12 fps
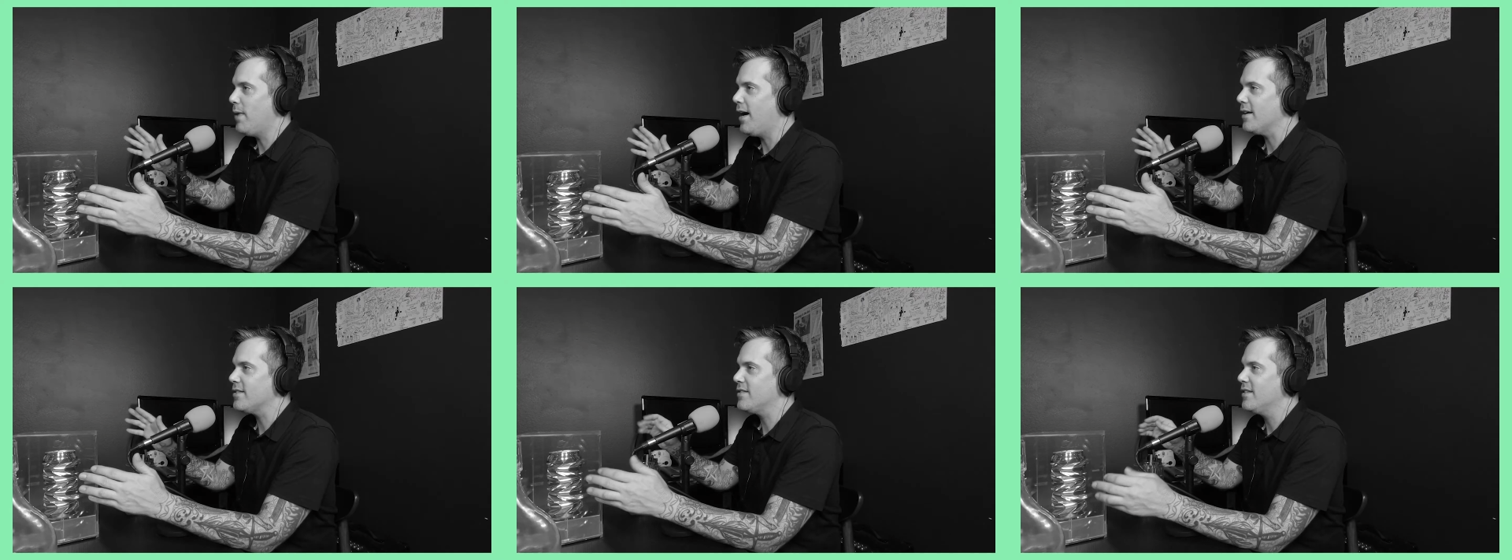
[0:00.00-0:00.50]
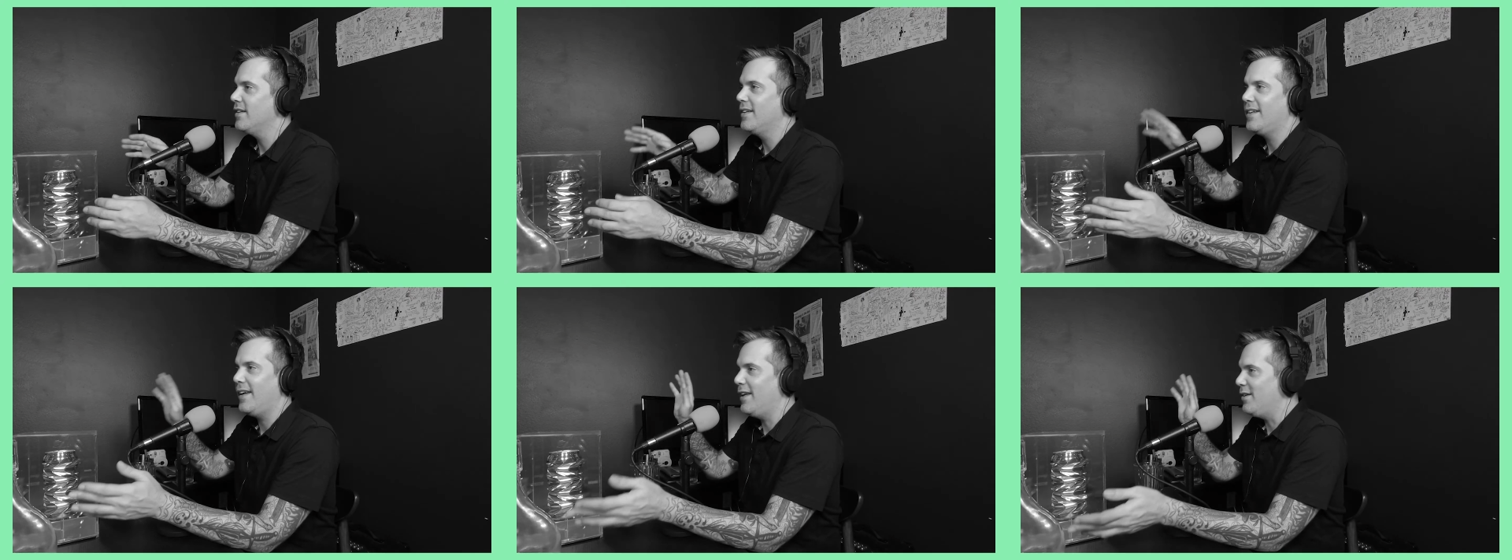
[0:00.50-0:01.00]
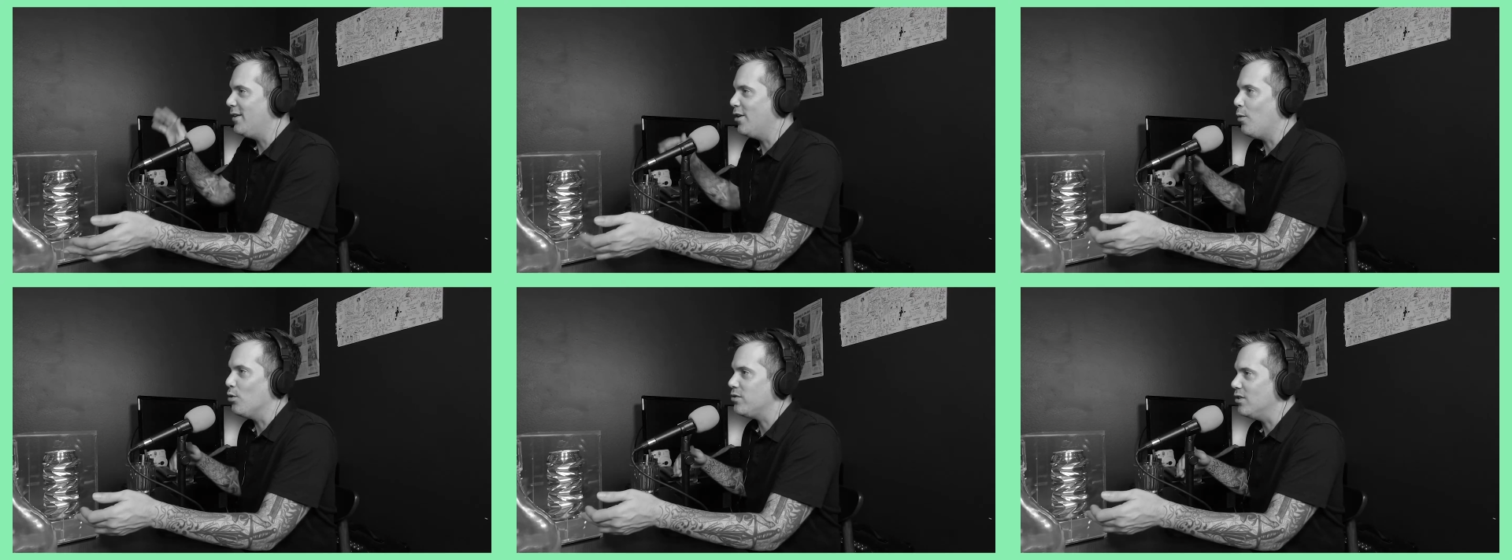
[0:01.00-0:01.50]
box, it
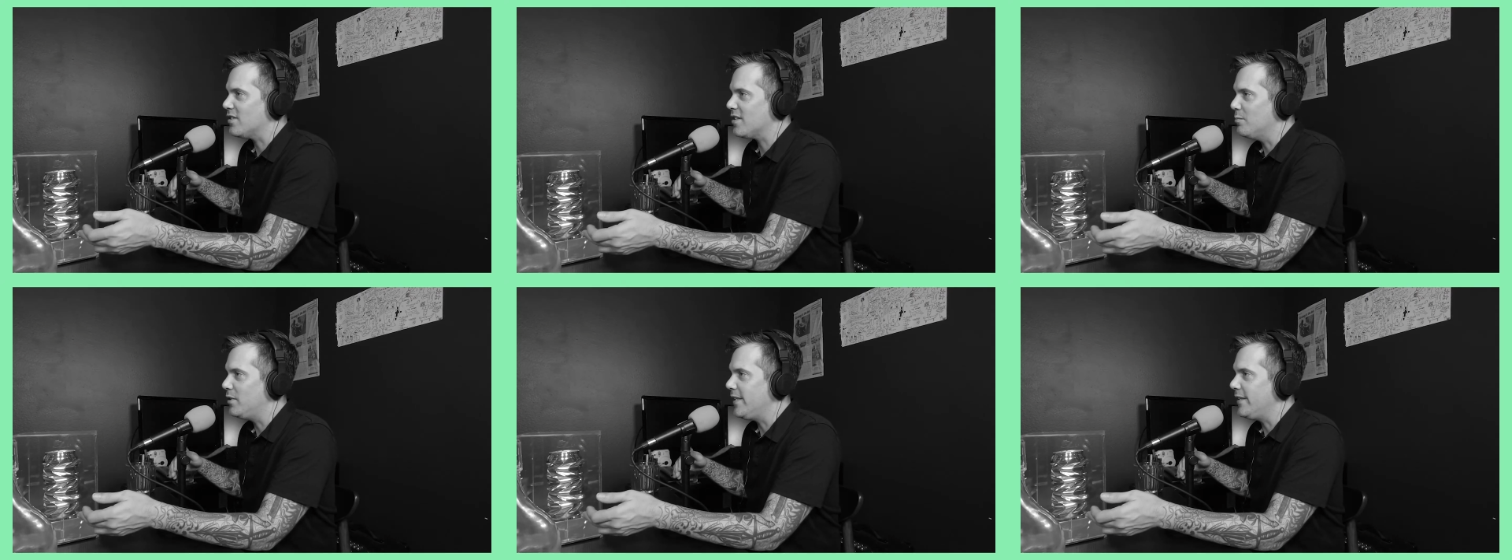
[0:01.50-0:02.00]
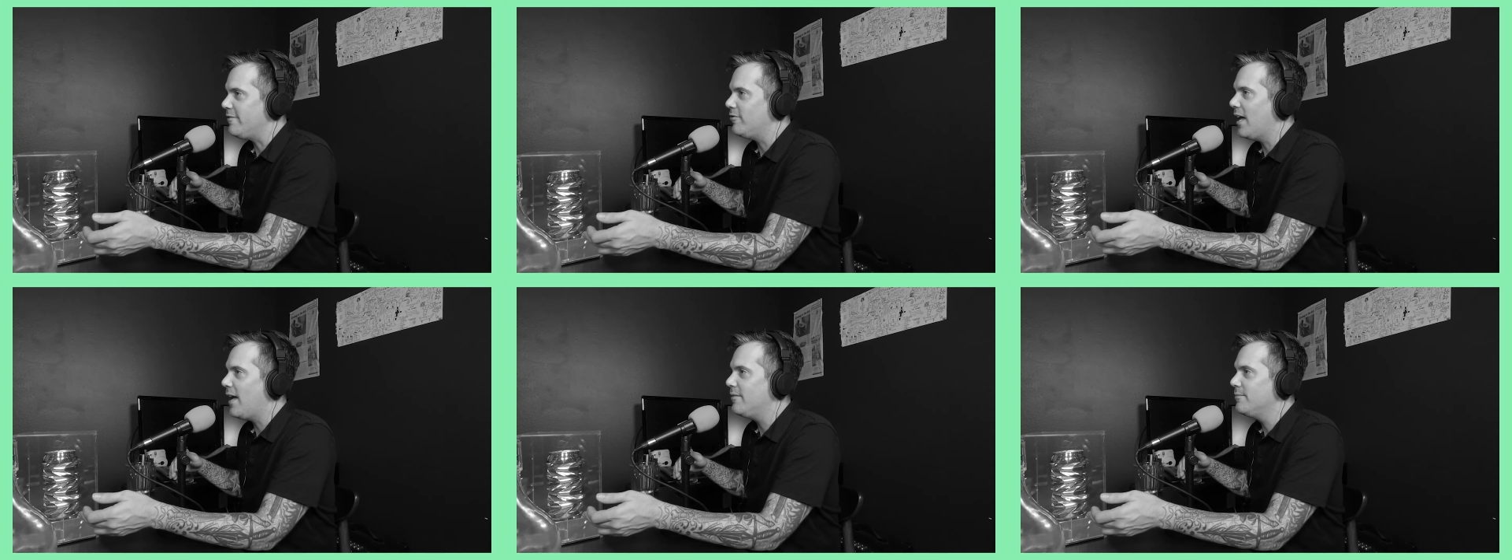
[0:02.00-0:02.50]
almost looks completely flat.